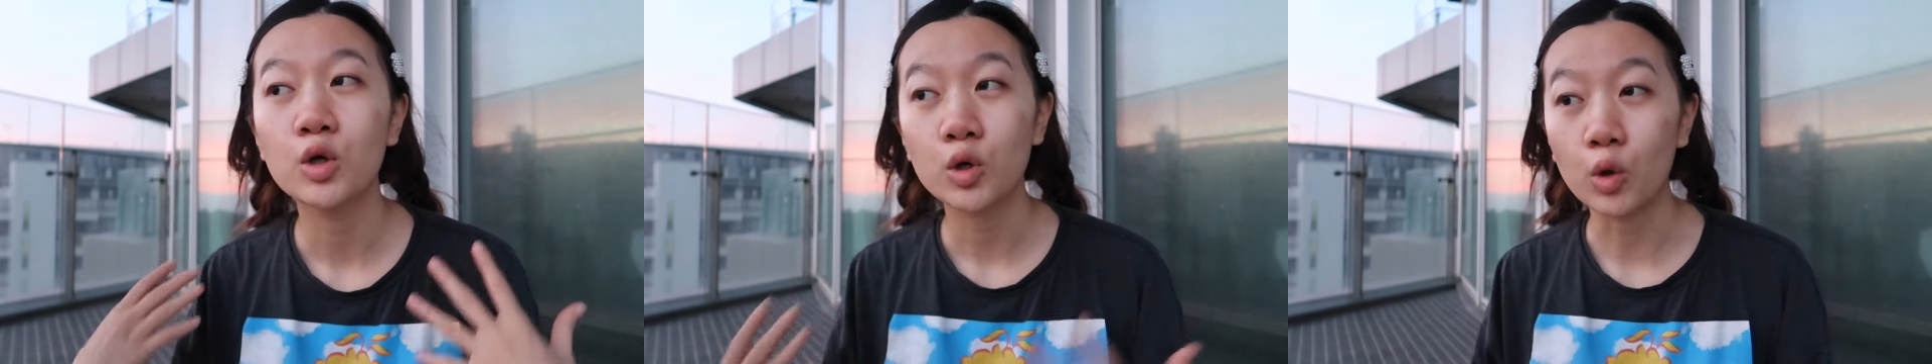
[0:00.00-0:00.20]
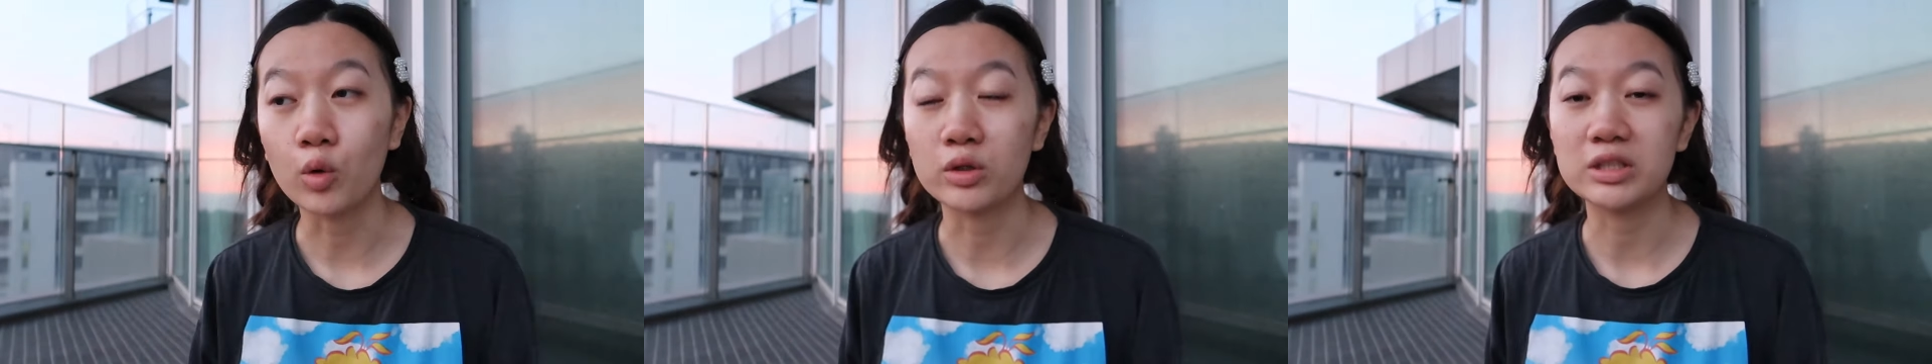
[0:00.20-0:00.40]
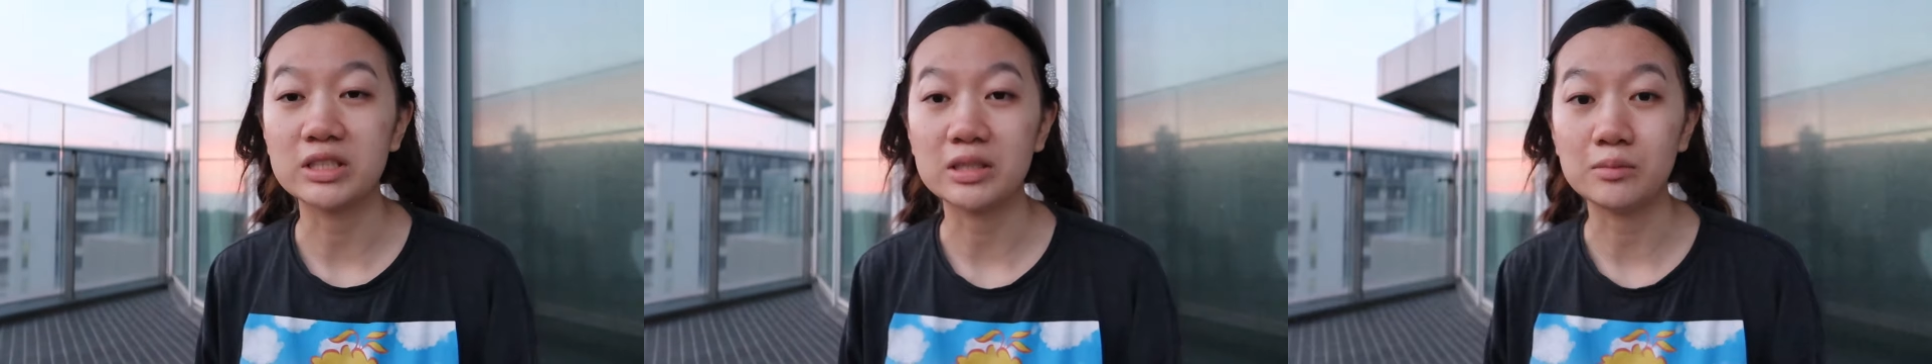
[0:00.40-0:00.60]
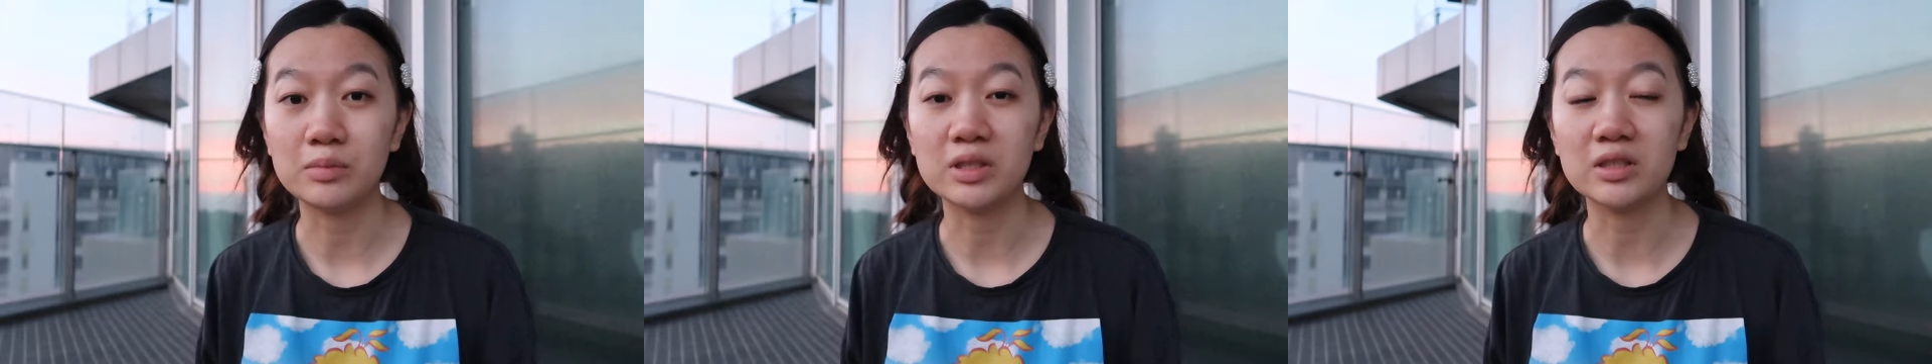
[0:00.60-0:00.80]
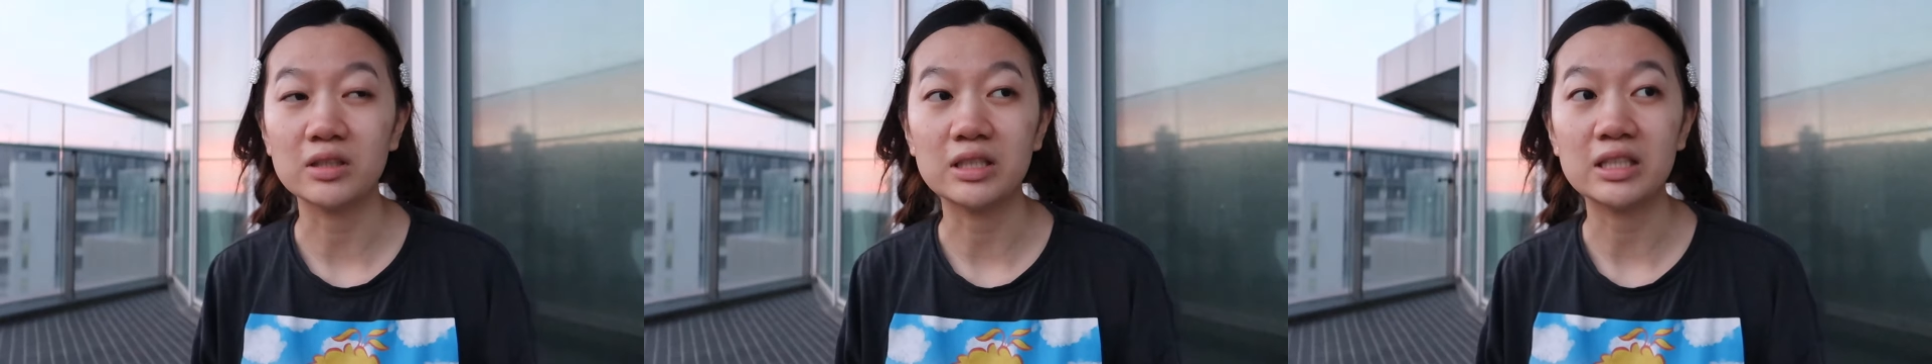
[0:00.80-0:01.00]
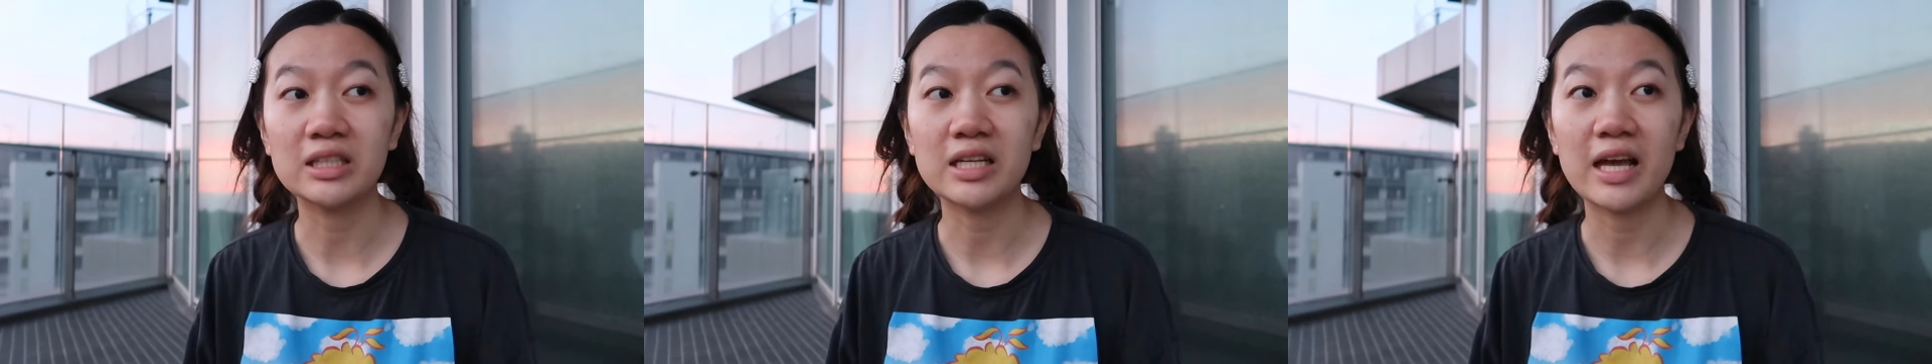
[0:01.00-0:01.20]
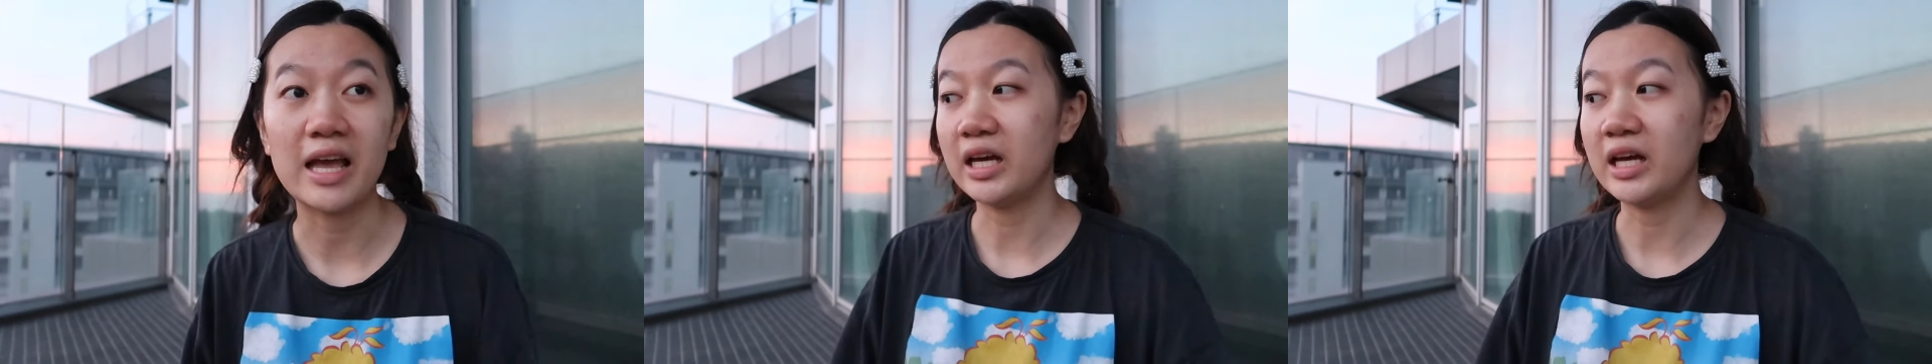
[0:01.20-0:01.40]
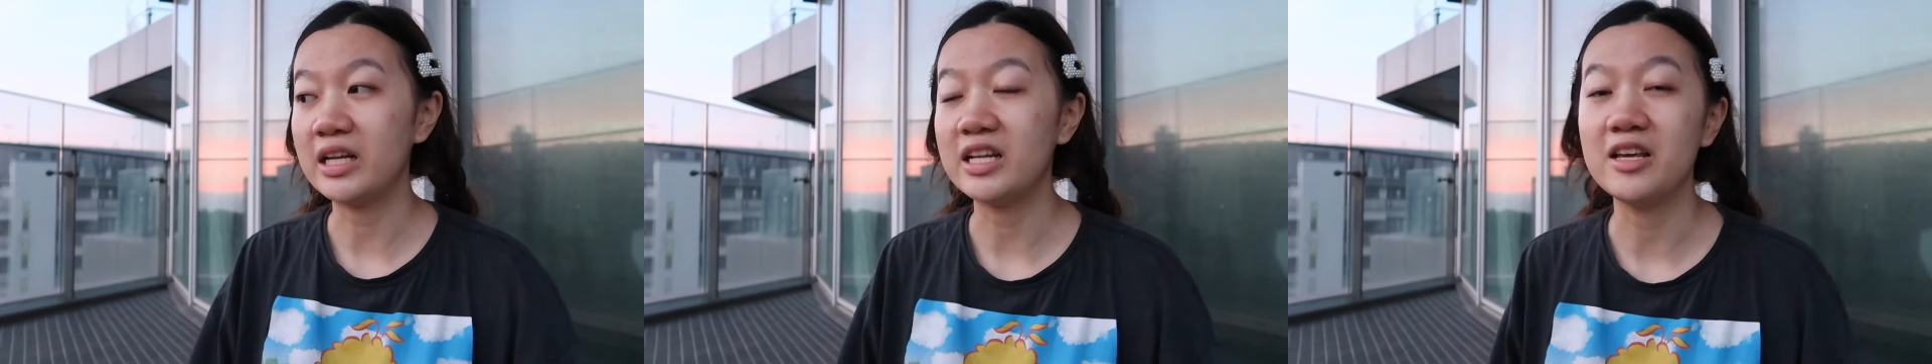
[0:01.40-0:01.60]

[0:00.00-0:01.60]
quarantine period, and